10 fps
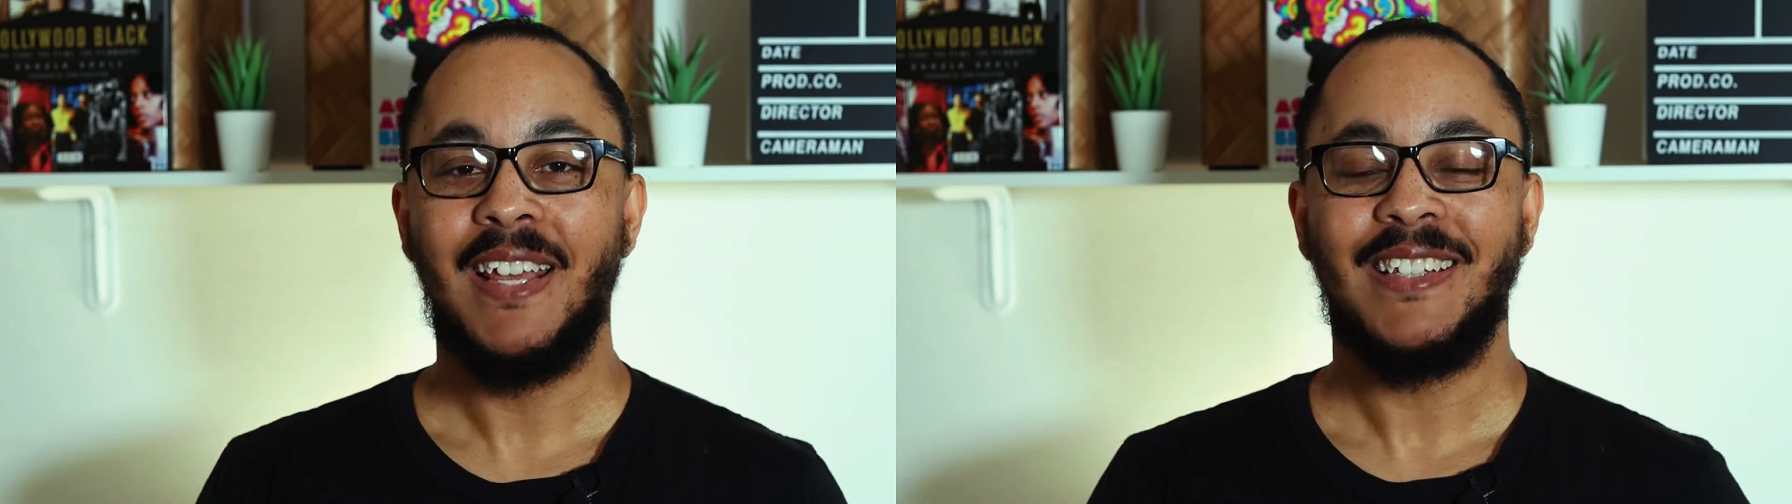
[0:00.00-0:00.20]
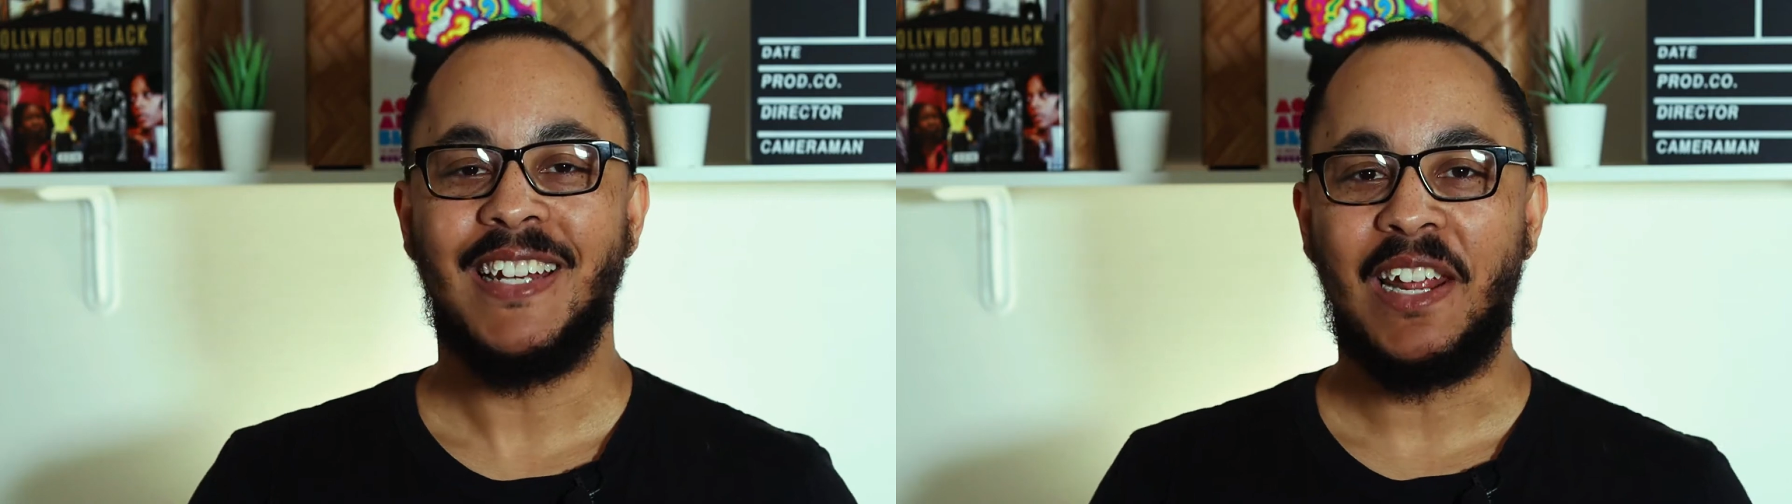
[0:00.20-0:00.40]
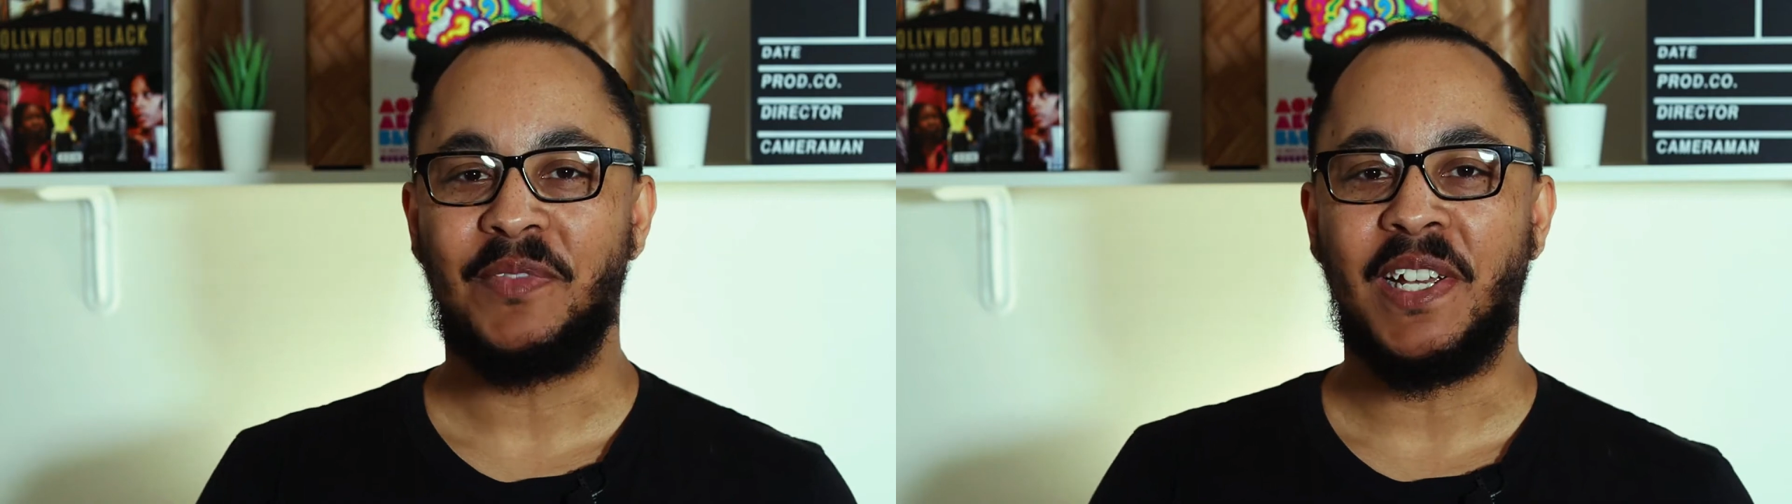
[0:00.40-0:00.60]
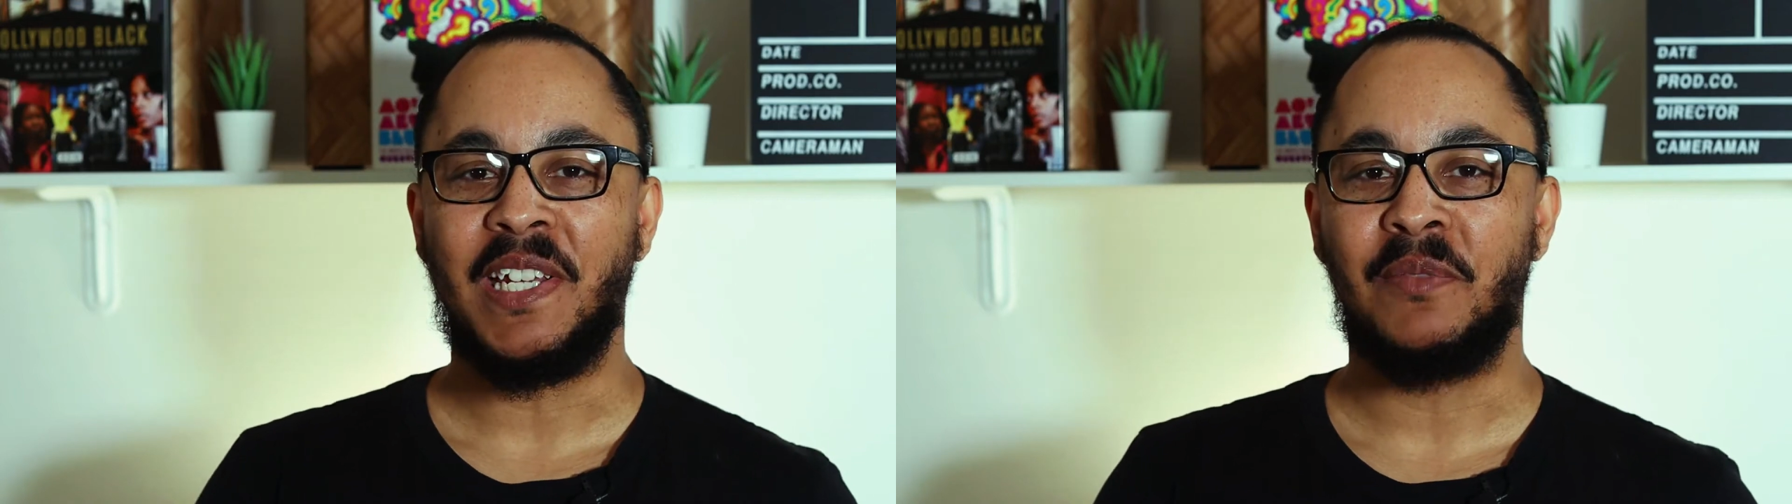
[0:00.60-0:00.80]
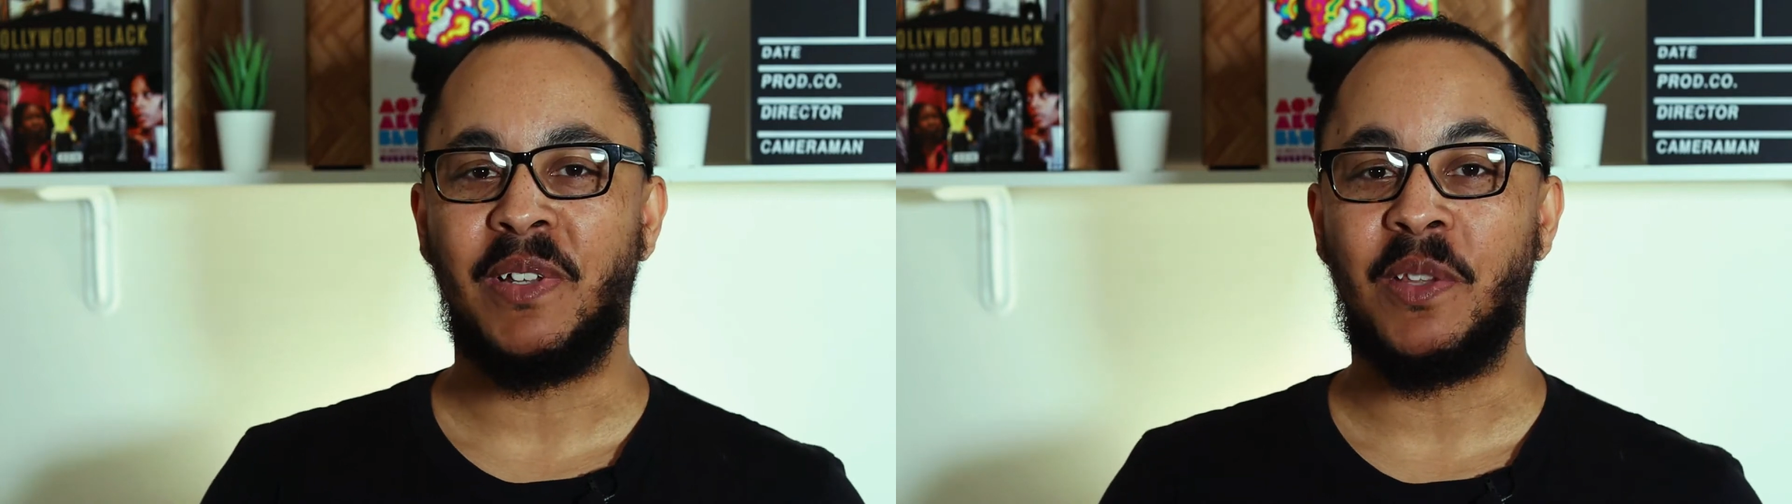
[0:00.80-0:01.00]
Today I'm
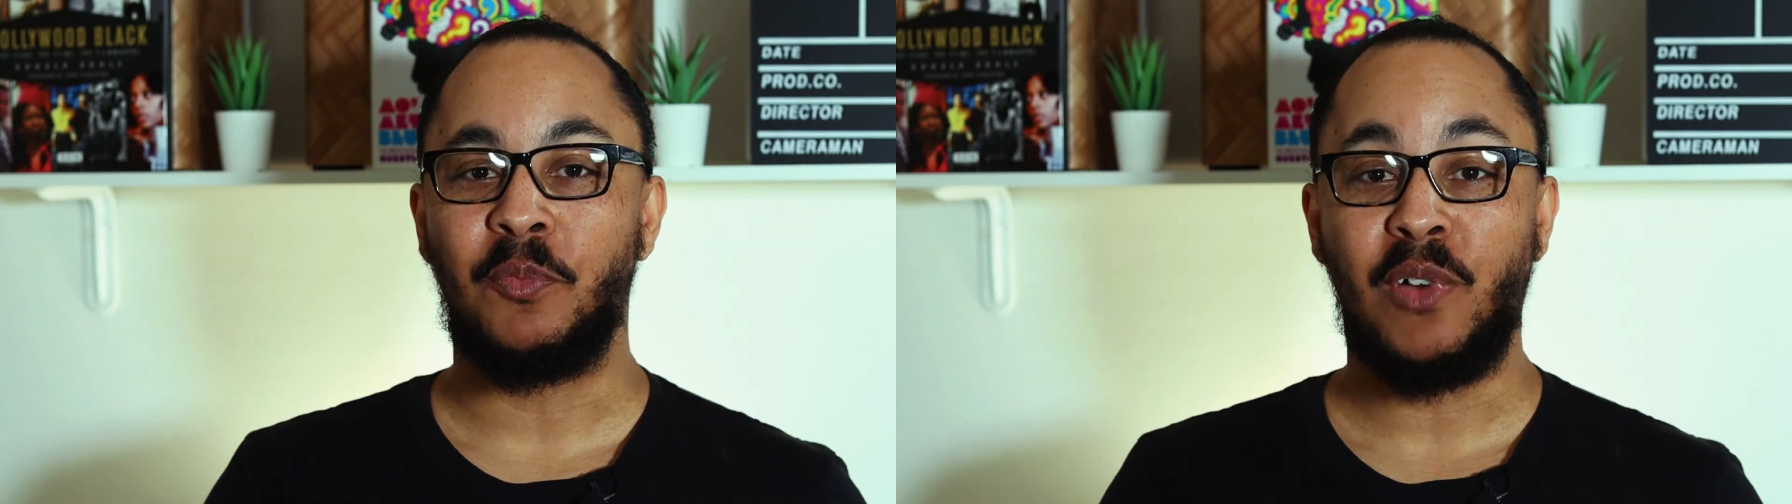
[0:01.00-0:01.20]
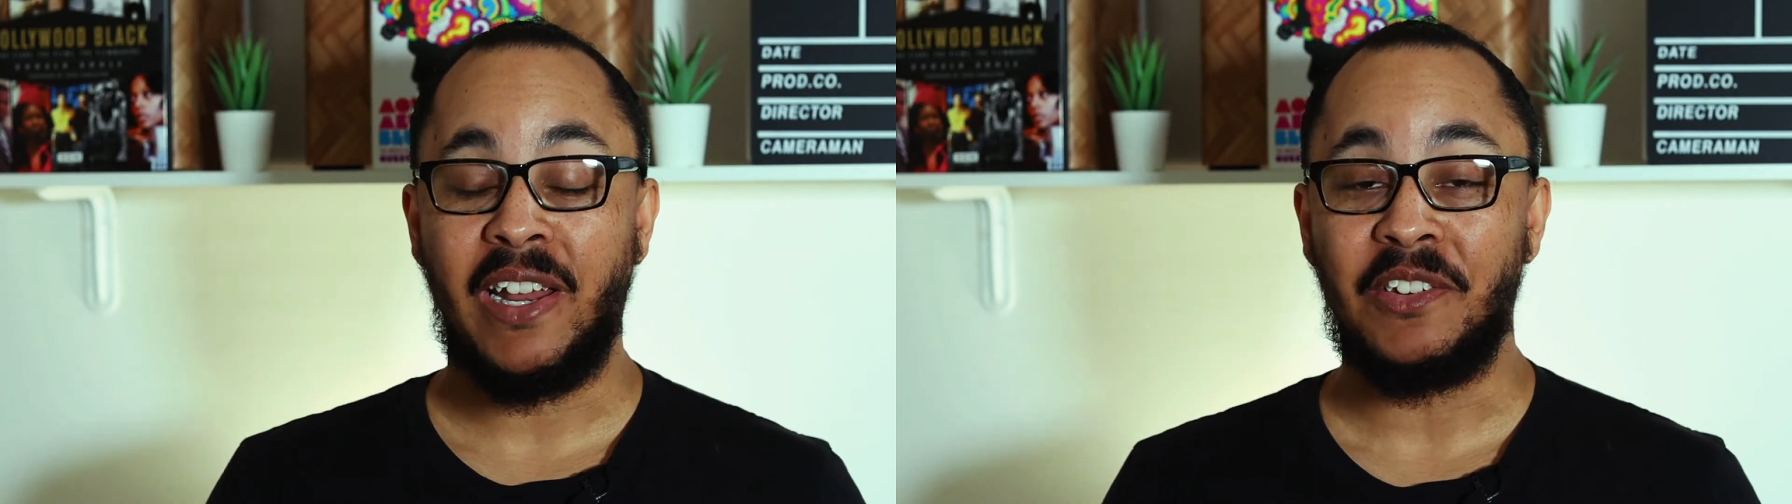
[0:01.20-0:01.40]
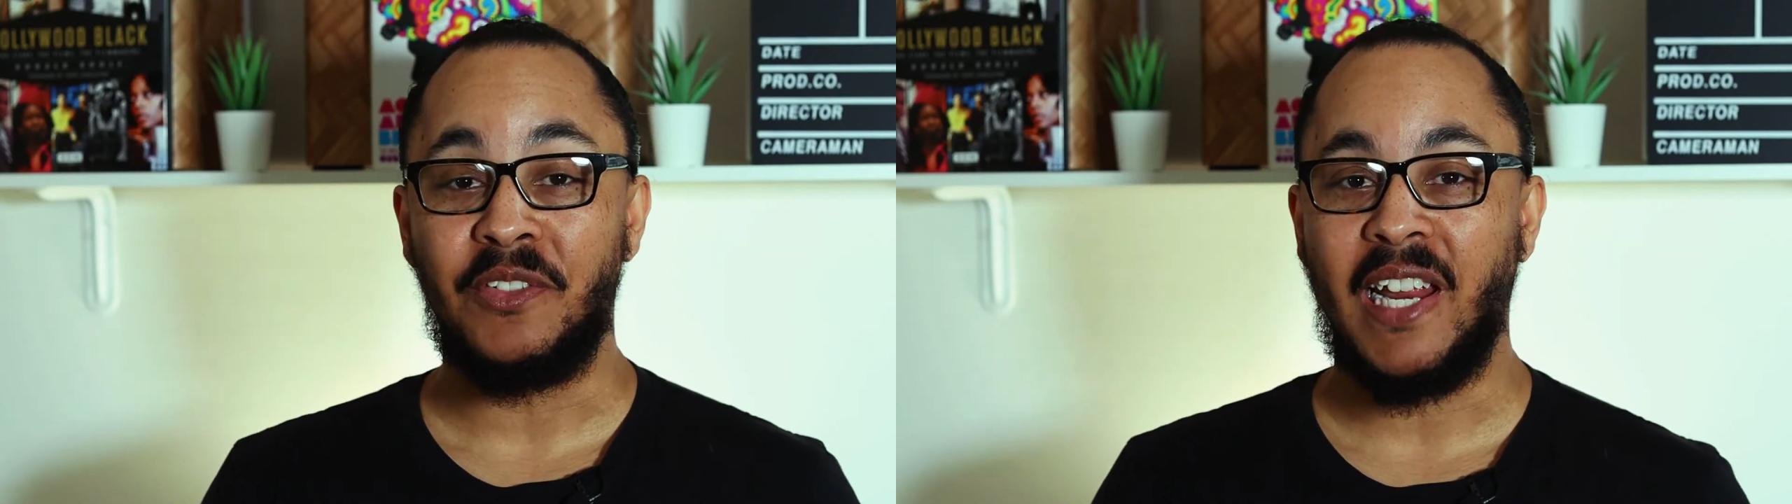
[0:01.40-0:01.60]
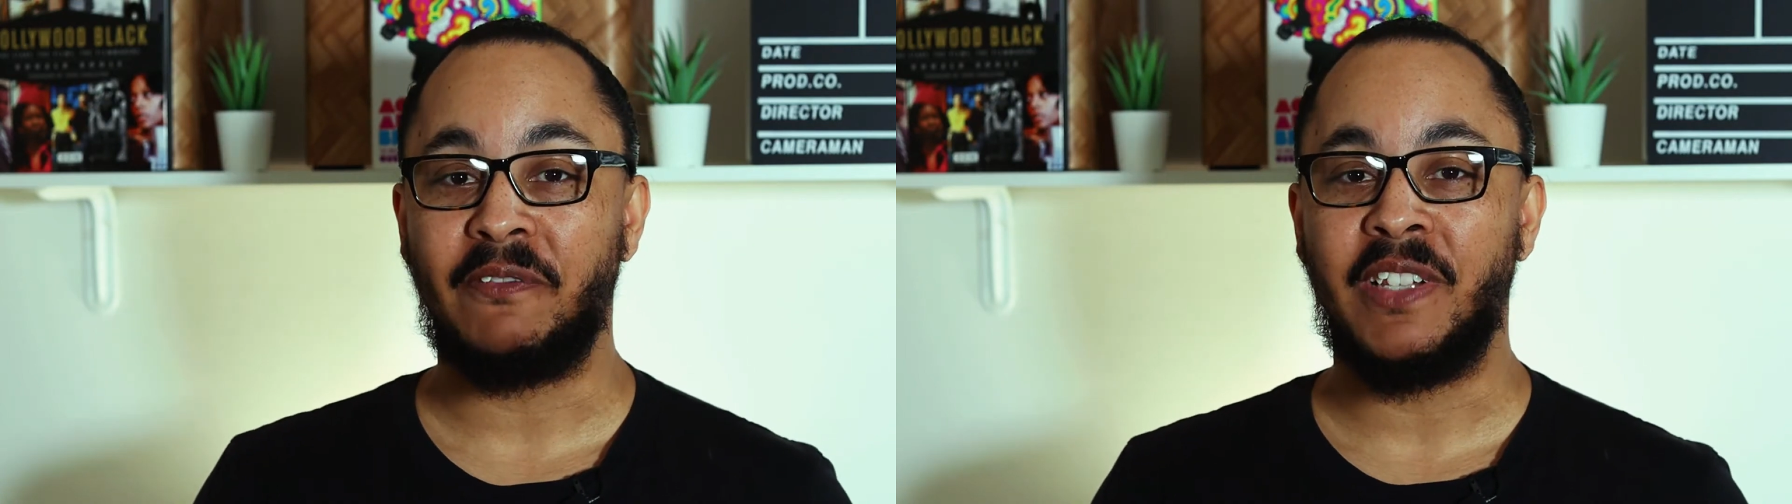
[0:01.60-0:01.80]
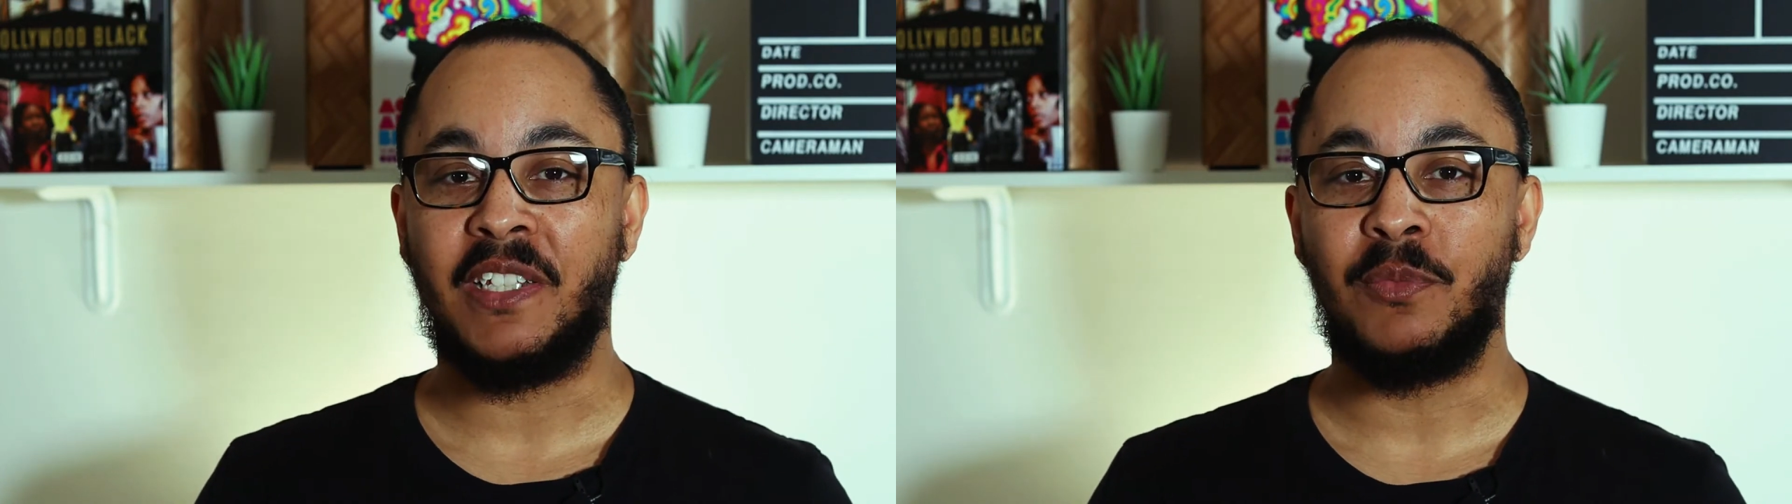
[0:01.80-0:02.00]
talking about the brand new
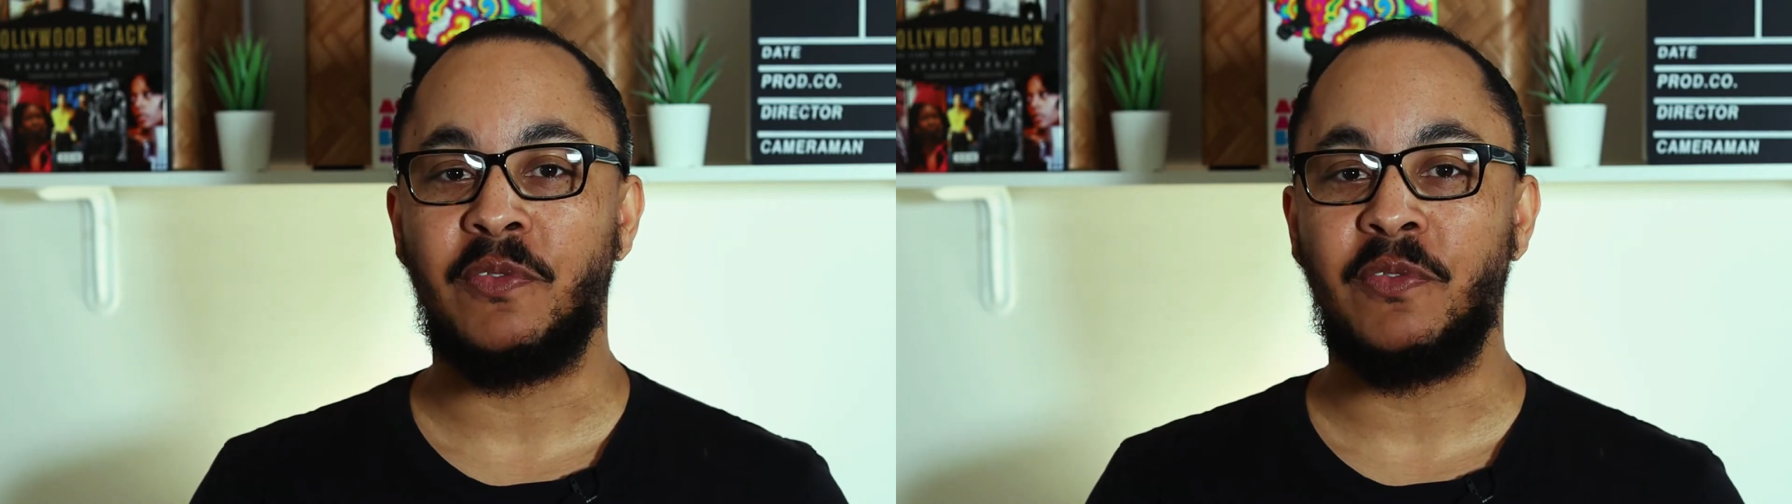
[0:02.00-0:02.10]
Netflix